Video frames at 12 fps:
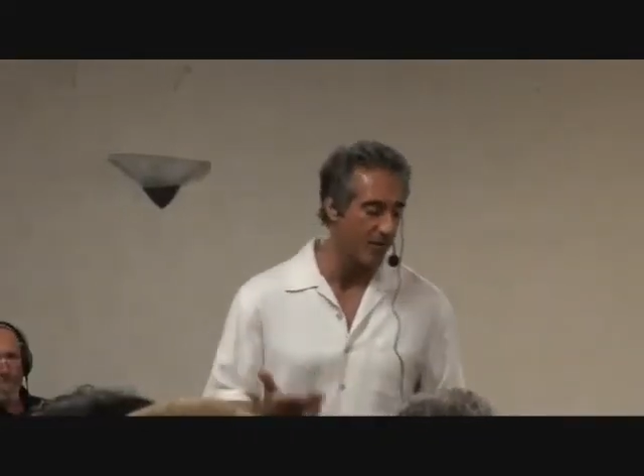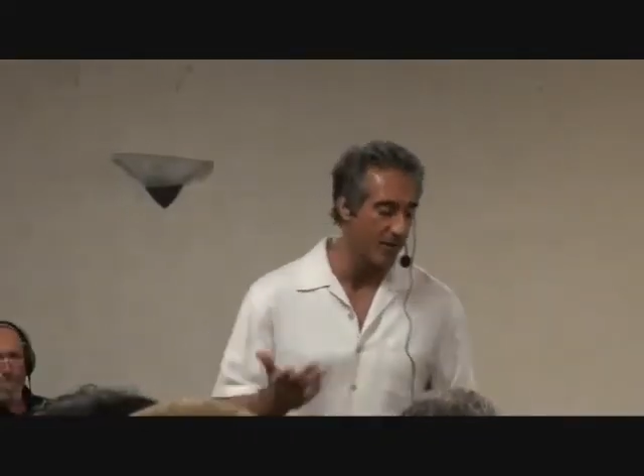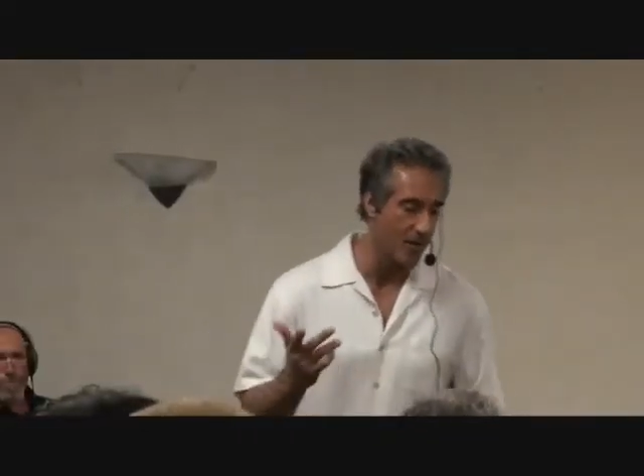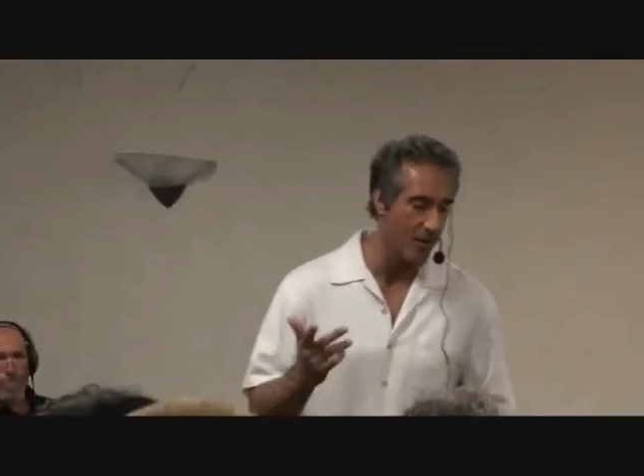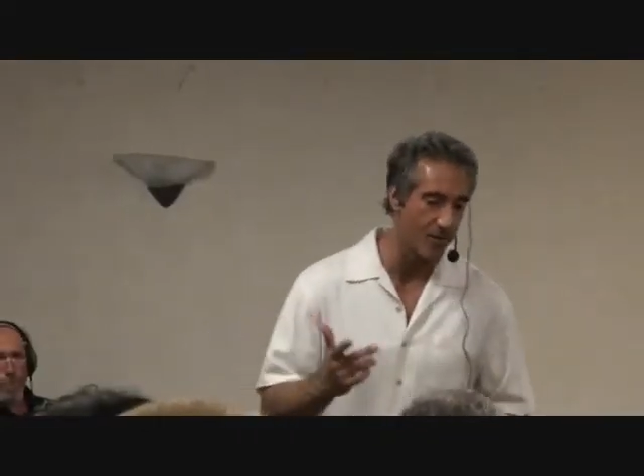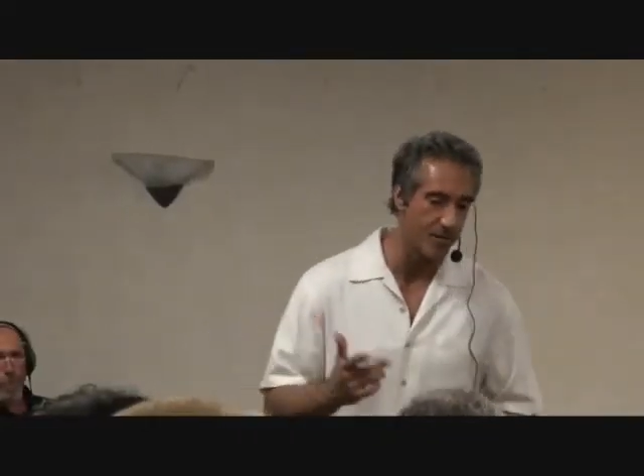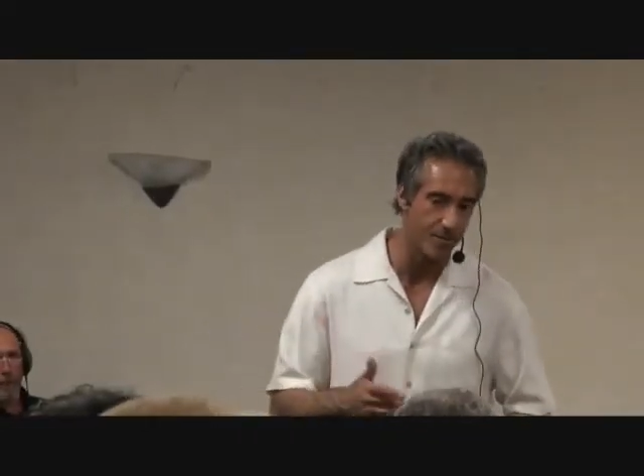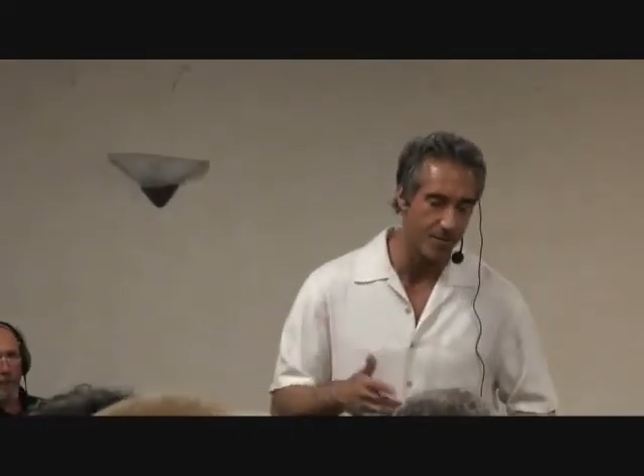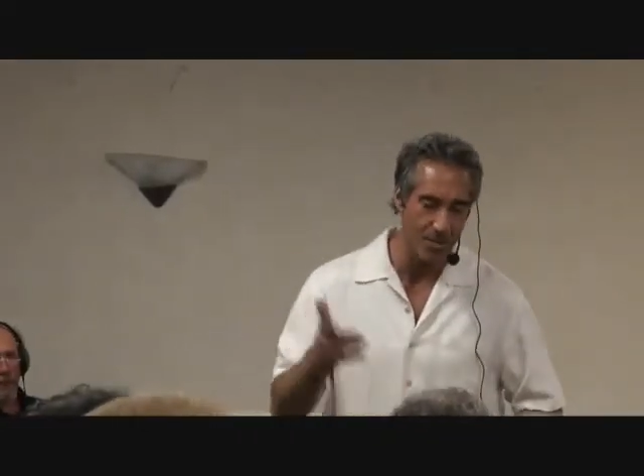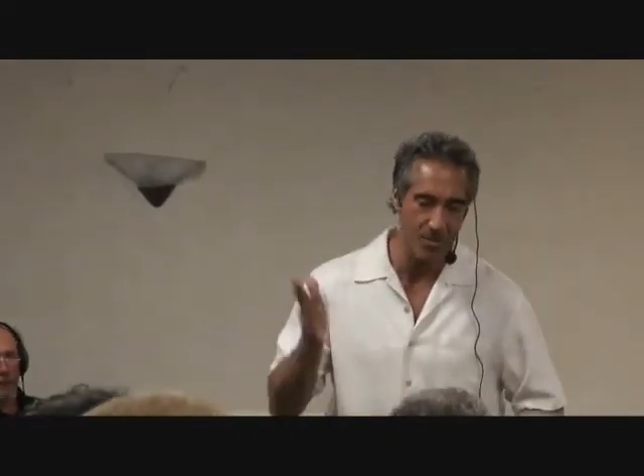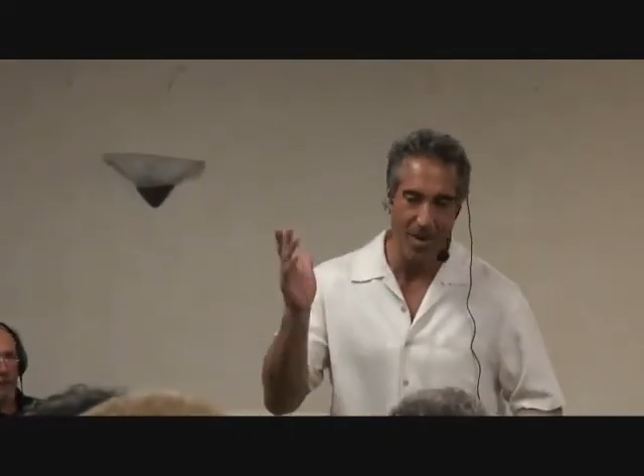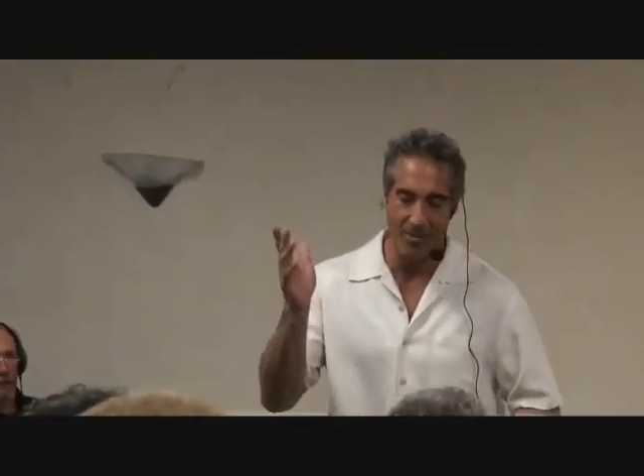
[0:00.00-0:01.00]
year ago.
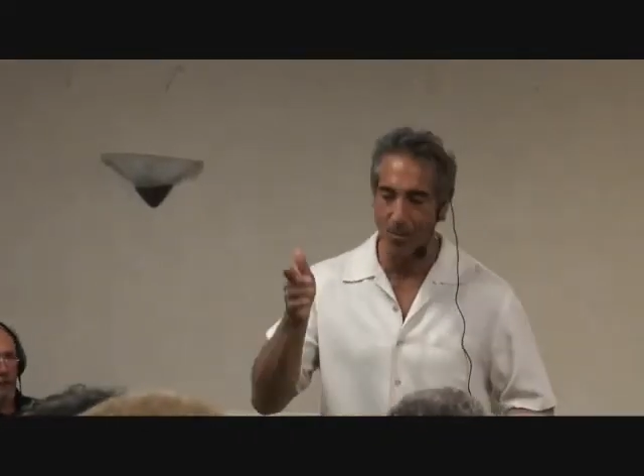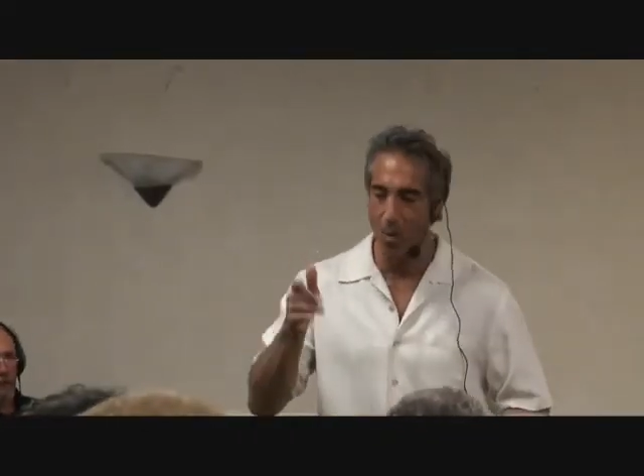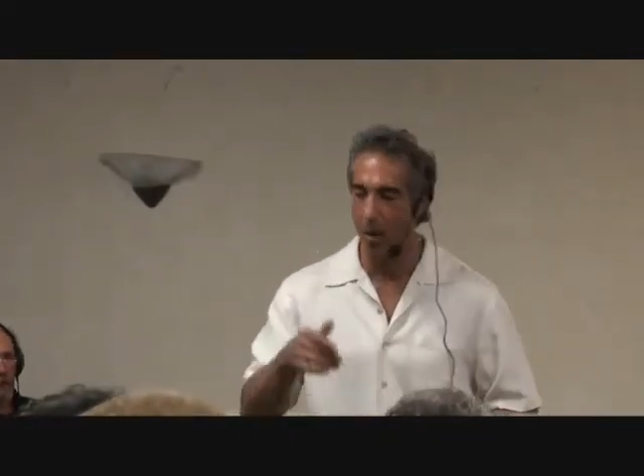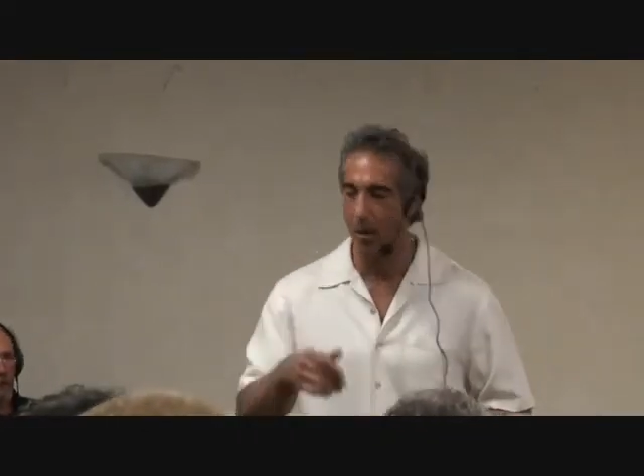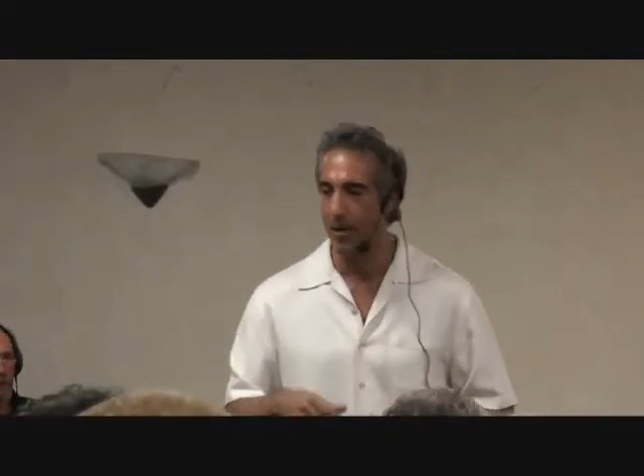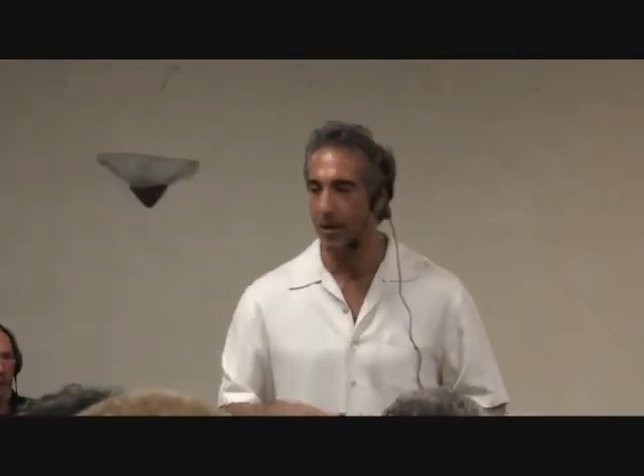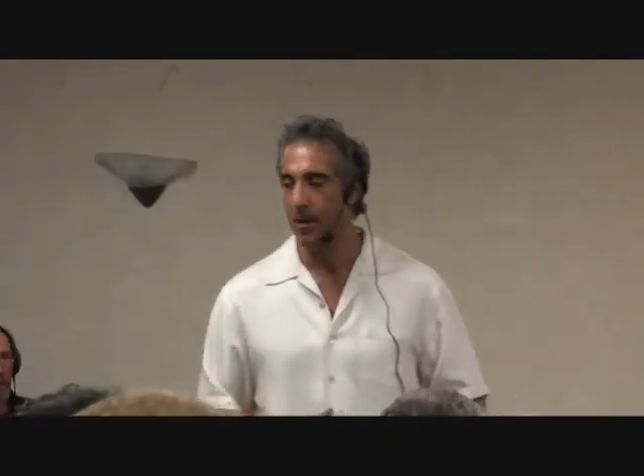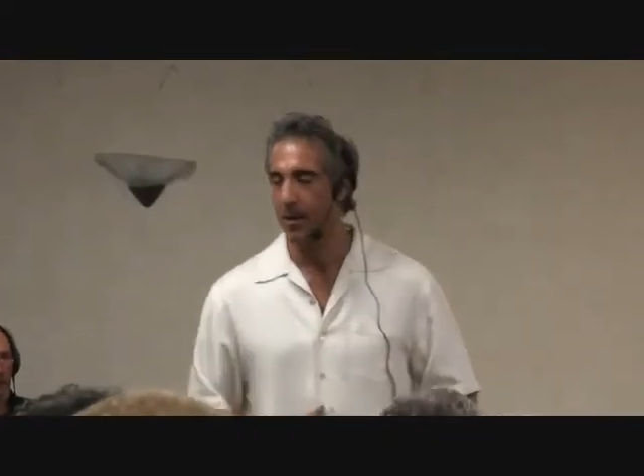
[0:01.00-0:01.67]
It's probably more.